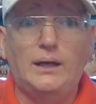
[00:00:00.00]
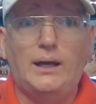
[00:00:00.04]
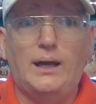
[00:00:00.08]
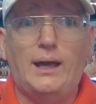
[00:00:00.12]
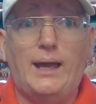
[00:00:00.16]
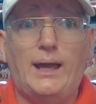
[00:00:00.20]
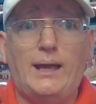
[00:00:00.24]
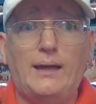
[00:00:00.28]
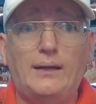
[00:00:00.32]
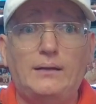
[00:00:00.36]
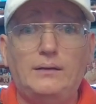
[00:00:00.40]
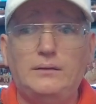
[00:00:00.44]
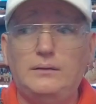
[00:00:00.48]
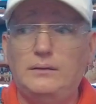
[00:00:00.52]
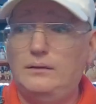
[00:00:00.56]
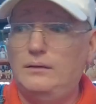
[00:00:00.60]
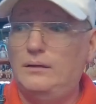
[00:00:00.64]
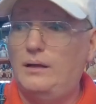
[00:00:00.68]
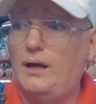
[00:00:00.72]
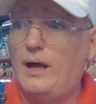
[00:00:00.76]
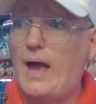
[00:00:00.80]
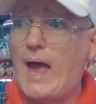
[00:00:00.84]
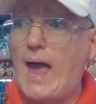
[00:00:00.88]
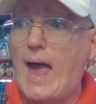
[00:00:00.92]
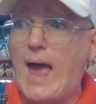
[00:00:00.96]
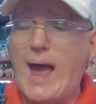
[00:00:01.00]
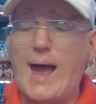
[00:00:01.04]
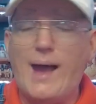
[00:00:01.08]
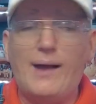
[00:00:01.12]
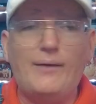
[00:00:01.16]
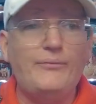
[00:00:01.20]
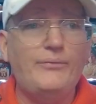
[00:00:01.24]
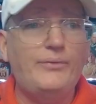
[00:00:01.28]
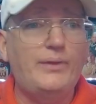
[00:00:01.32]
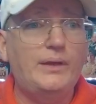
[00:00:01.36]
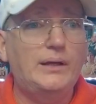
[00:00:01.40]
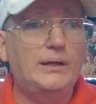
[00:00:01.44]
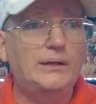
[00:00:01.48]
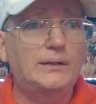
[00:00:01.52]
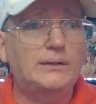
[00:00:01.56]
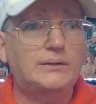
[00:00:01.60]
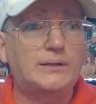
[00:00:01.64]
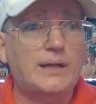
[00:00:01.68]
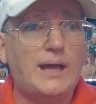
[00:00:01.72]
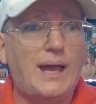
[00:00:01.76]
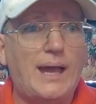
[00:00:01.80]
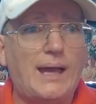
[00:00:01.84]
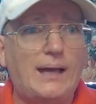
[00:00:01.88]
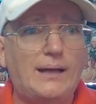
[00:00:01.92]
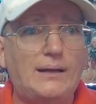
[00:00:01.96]
and have this
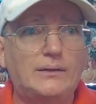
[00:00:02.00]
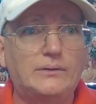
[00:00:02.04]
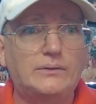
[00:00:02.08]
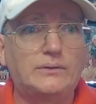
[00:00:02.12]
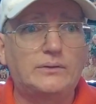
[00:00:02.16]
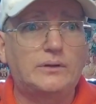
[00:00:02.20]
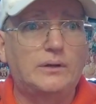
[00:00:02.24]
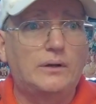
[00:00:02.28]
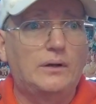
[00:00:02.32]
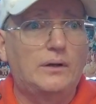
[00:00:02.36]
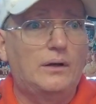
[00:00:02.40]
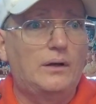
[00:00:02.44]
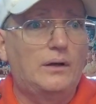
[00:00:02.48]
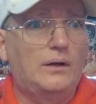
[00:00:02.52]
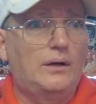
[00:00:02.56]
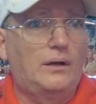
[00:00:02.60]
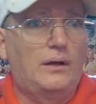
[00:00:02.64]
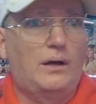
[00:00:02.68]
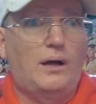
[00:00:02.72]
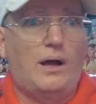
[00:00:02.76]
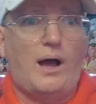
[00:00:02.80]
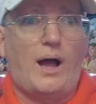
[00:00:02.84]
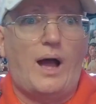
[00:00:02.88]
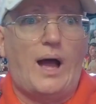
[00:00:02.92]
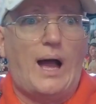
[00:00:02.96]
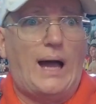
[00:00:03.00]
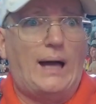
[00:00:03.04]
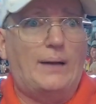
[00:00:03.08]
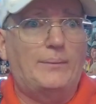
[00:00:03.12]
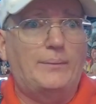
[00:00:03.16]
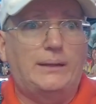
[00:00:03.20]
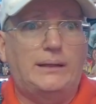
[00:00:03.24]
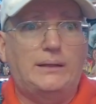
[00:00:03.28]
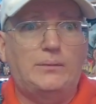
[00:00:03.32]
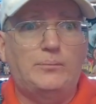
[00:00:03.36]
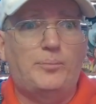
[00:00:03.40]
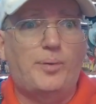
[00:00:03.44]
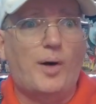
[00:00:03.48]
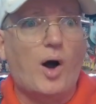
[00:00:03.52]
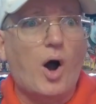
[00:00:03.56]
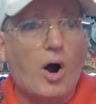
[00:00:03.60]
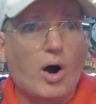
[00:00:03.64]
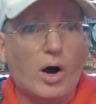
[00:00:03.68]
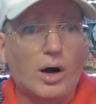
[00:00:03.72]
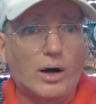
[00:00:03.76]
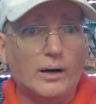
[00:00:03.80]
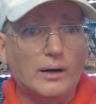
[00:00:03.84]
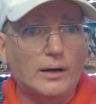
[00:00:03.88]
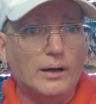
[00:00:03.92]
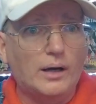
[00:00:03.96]
as,
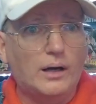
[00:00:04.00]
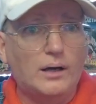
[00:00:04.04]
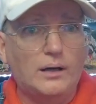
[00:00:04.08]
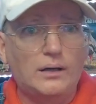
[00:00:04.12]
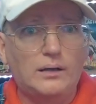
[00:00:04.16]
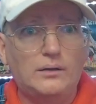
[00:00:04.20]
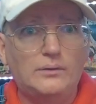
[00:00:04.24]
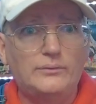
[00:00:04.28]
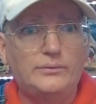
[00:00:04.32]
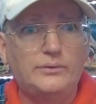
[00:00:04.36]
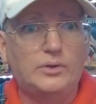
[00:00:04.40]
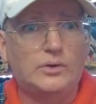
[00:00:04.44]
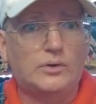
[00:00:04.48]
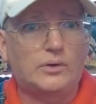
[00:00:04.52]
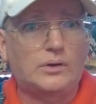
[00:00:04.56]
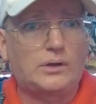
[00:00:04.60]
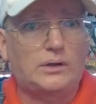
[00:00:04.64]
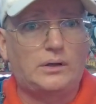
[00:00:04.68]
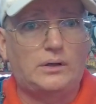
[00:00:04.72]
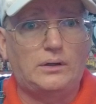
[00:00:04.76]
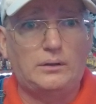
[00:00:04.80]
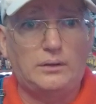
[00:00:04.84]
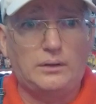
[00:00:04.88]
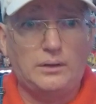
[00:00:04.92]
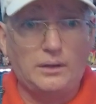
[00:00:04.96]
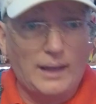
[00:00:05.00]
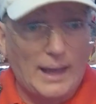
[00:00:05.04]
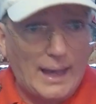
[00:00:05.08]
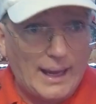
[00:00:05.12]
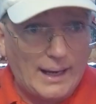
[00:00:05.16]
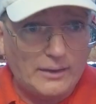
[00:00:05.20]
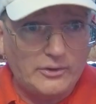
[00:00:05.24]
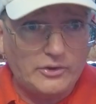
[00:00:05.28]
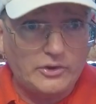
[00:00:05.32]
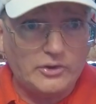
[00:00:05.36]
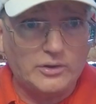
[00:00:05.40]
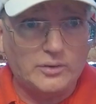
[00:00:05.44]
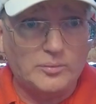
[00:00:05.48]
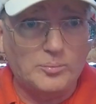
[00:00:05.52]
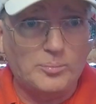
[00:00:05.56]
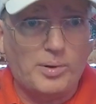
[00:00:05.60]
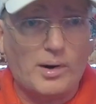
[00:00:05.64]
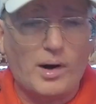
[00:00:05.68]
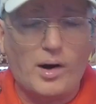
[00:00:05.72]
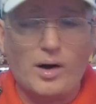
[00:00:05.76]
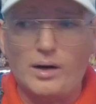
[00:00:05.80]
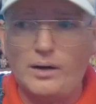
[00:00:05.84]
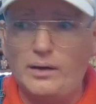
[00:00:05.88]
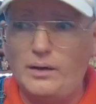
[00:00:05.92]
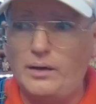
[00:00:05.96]
part of your collection,
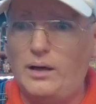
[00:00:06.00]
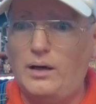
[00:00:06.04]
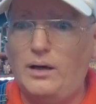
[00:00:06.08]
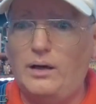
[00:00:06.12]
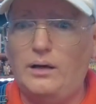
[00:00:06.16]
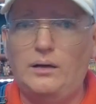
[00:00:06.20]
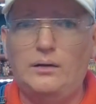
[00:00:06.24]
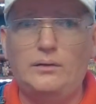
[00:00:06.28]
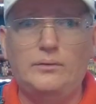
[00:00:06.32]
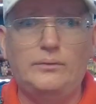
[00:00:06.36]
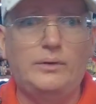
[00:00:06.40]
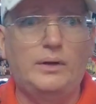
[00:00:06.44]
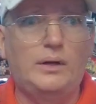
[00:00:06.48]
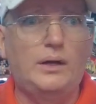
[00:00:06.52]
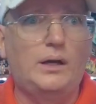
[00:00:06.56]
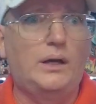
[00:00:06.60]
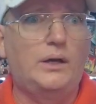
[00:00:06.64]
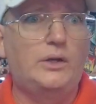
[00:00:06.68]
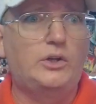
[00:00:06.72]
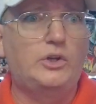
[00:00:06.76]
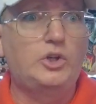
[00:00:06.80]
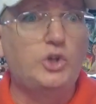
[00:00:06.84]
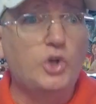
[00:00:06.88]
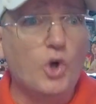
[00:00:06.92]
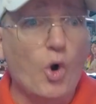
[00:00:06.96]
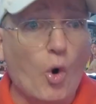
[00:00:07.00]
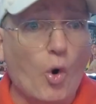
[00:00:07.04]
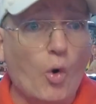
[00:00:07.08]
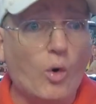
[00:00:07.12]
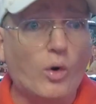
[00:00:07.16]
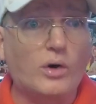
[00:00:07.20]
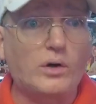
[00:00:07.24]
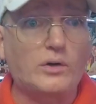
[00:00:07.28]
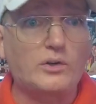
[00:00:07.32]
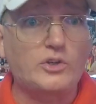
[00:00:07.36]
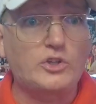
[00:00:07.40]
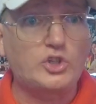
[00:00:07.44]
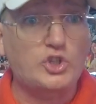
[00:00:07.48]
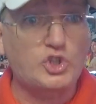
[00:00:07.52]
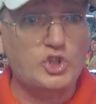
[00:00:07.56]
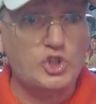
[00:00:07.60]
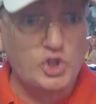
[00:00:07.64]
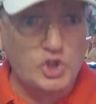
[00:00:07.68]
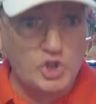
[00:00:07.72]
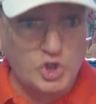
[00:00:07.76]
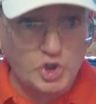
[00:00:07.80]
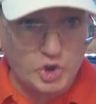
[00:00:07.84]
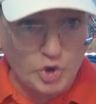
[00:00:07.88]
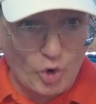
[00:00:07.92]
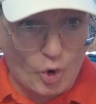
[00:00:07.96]
part of your
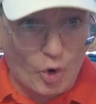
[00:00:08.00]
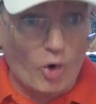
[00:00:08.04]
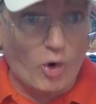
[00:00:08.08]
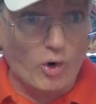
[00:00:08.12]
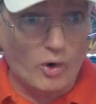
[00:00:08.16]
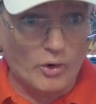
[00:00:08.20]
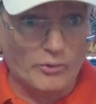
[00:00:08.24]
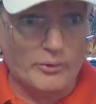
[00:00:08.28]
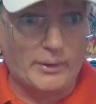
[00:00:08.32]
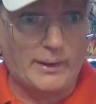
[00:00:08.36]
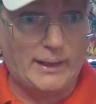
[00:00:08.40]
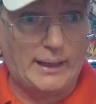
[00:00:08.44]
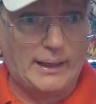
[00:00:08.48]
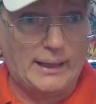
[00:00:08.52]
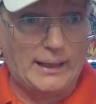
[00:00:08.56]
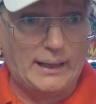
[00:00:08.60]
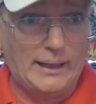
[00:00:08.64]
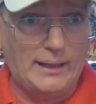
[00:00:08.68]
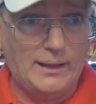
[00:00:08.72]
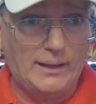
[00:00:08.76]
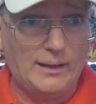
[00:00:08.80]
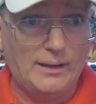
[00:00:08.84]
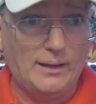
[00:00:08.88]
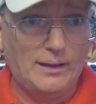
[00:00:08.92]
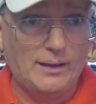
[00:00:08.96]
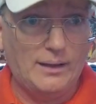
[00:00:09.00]
story,